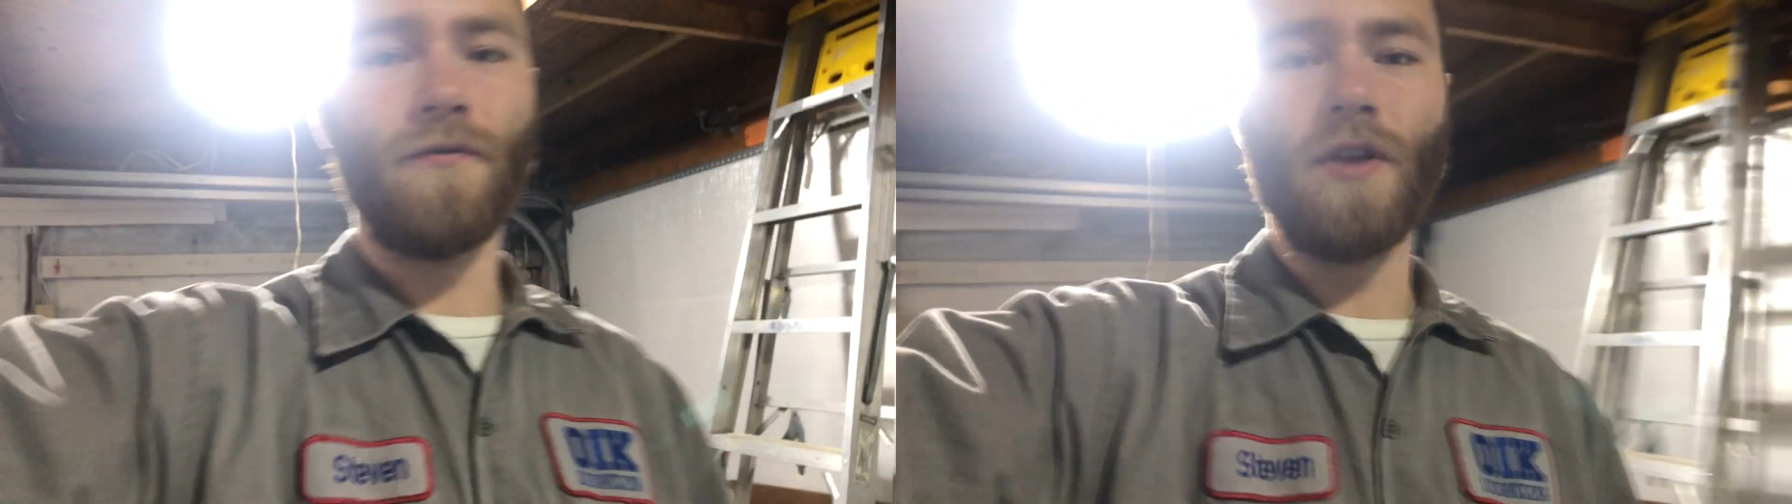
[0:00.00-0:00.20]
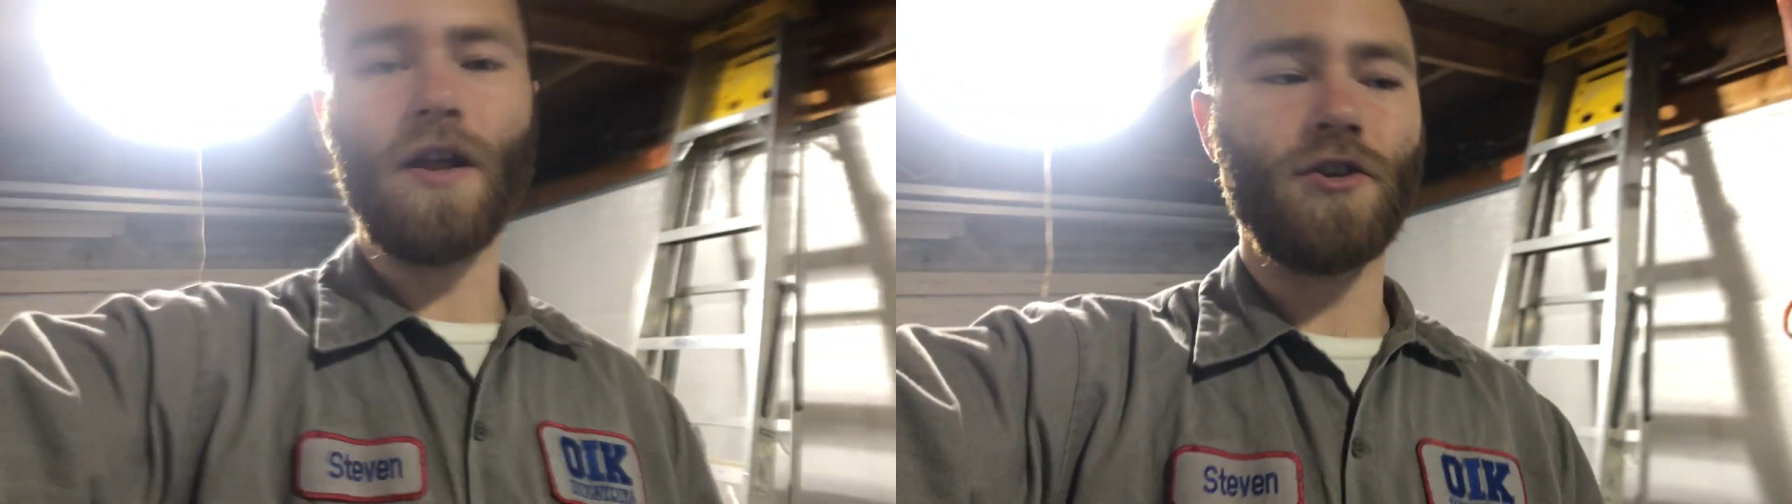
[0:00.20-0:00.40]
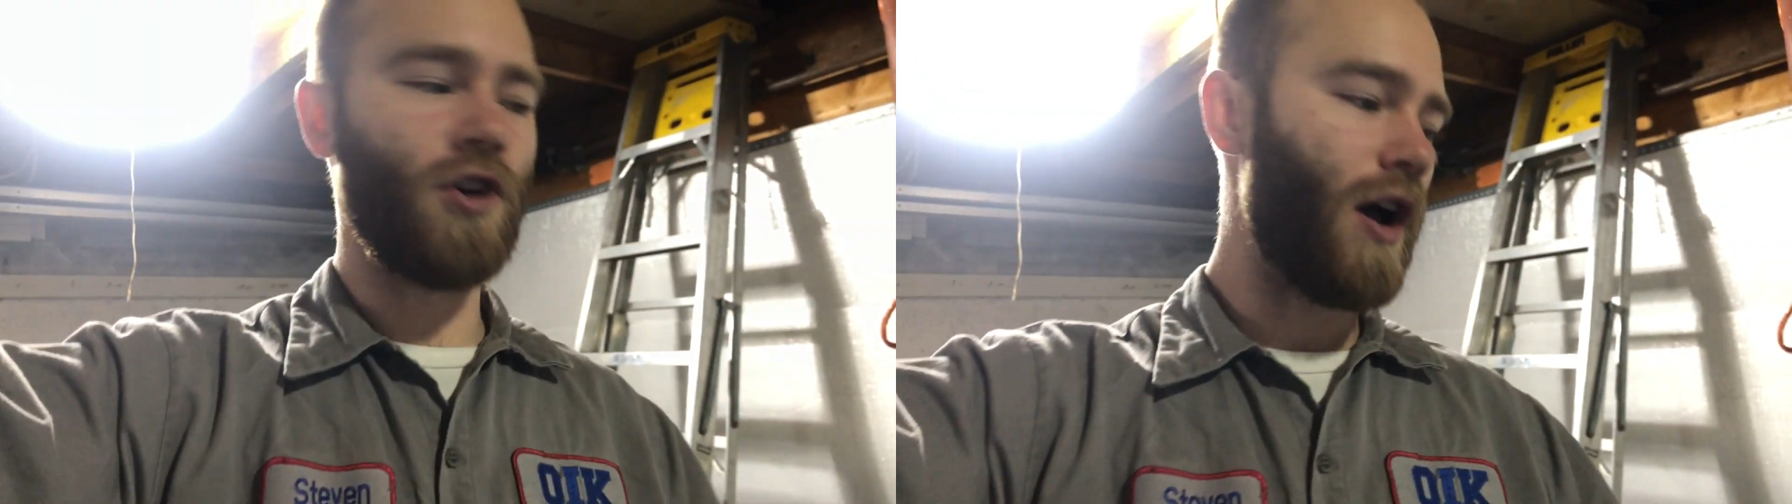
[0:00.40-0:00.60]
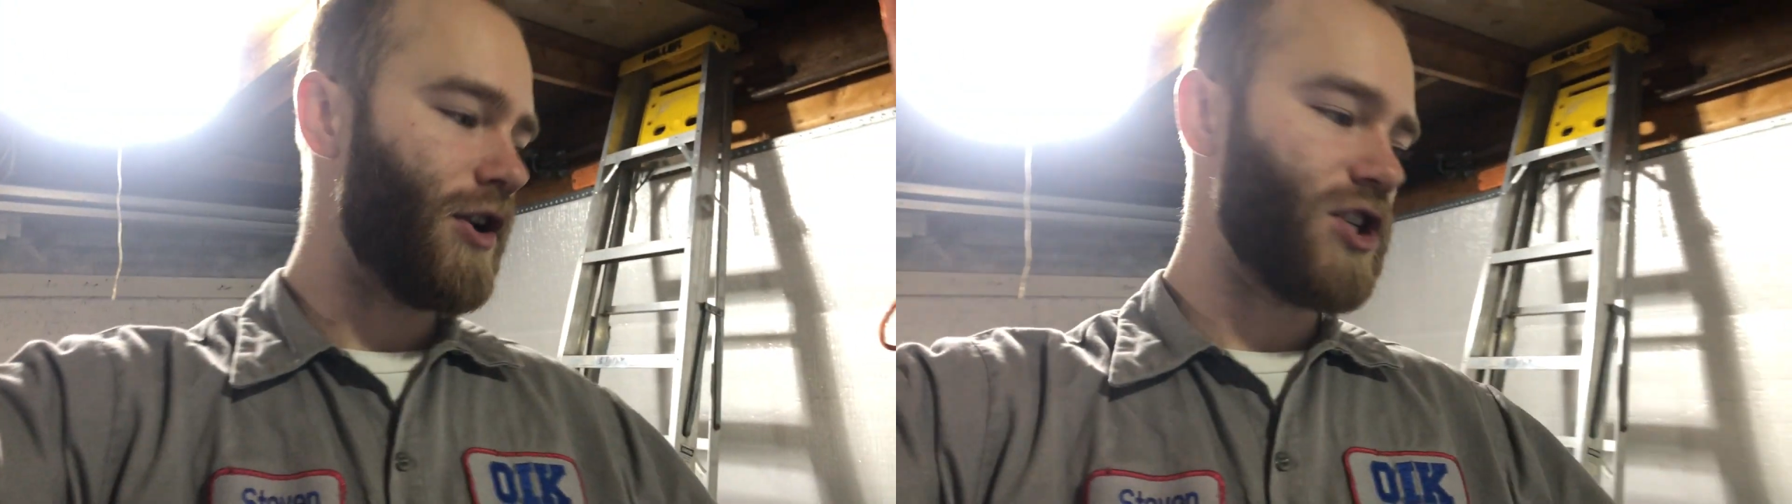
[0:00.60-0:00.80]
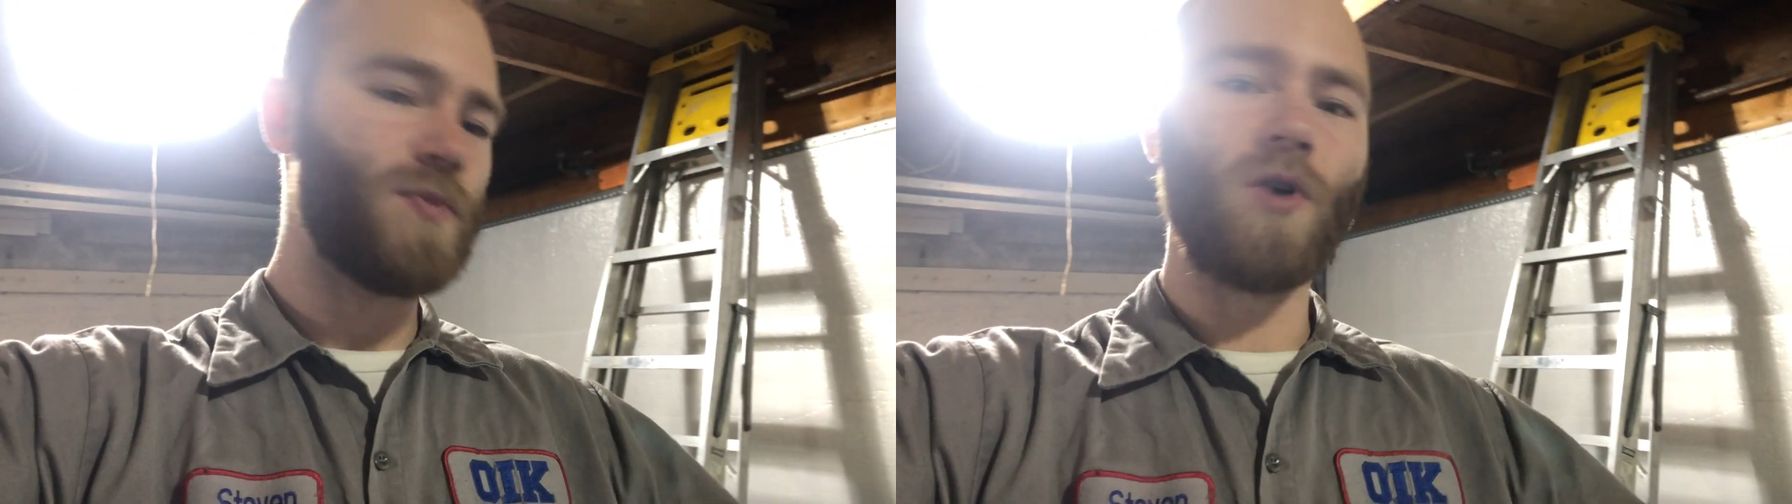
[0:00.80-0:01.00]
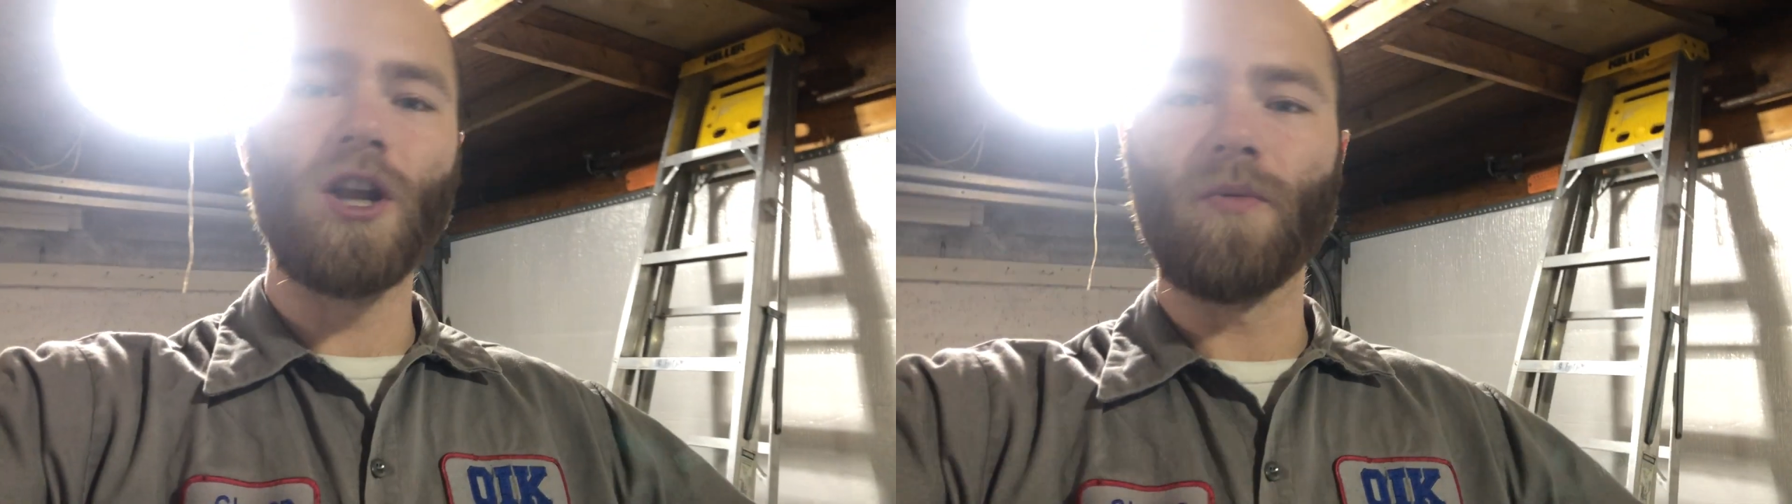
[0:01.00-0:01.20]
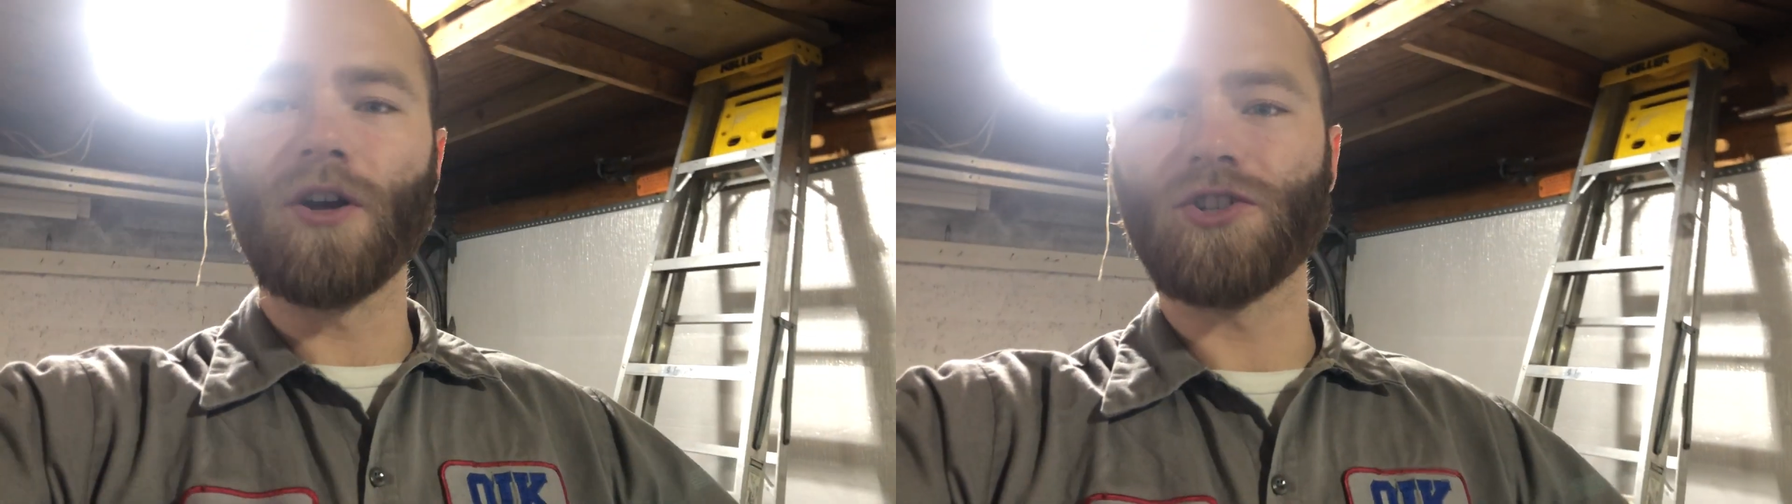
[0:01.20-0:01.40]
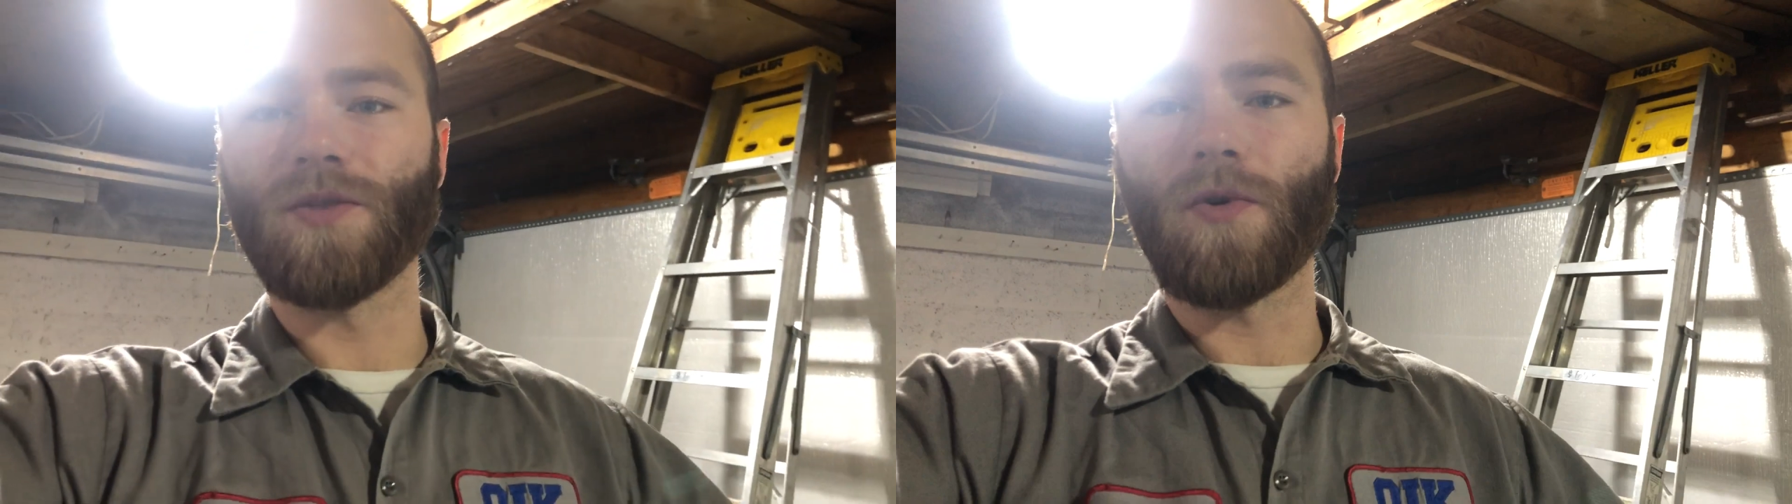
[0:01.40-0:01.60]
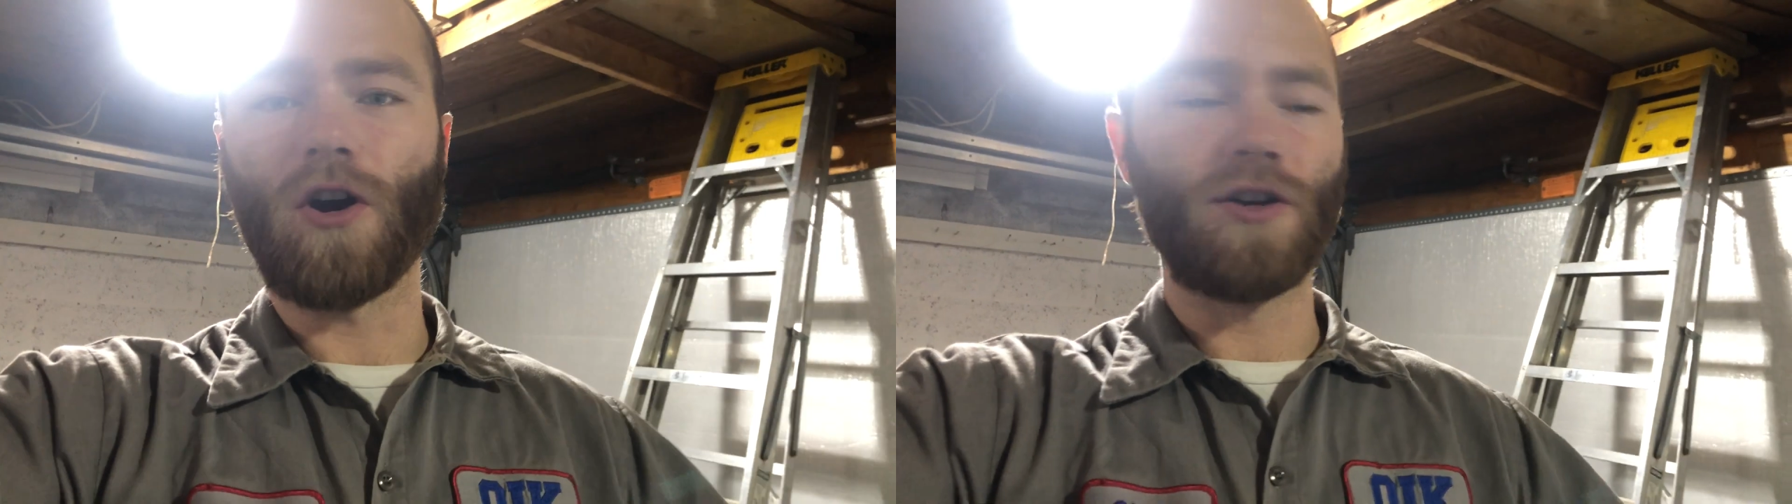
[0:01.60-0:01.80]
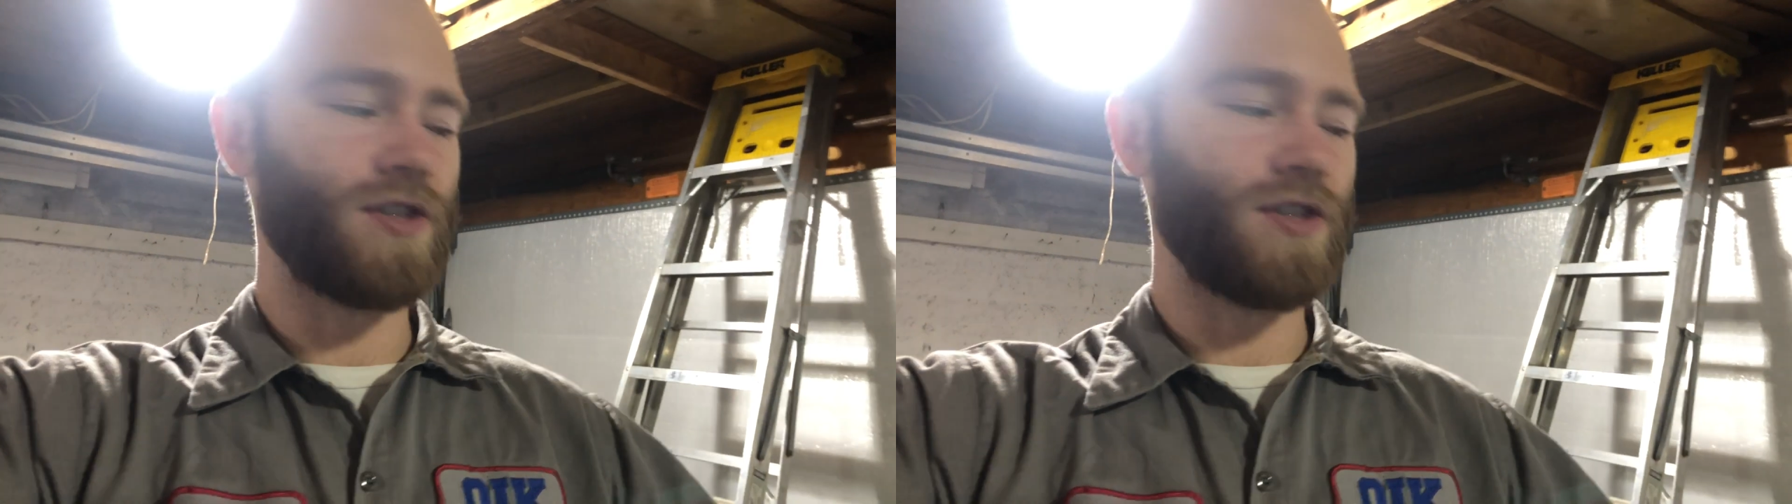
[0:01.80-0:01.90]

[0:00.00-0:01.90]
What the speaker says: that to dry, I just sprayed a bunch of parts,